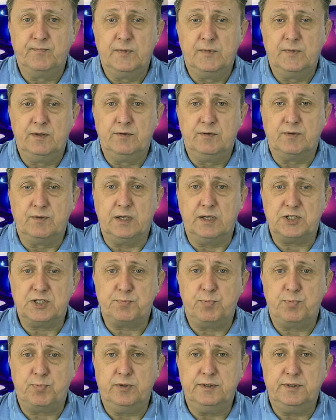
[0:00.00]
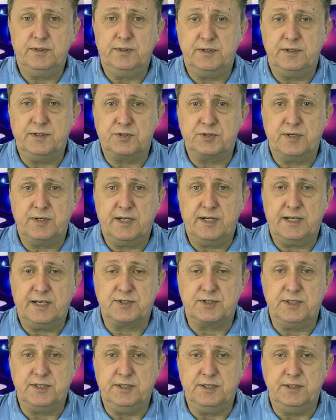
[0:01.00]
The last one is
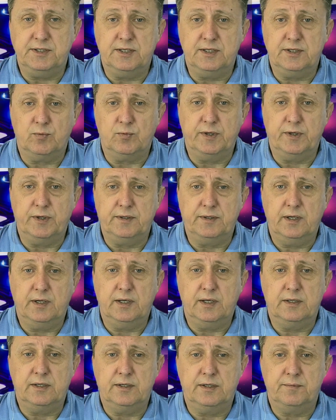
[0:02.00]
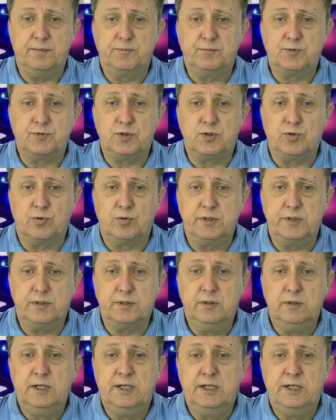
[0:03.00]
actually the one tutorial,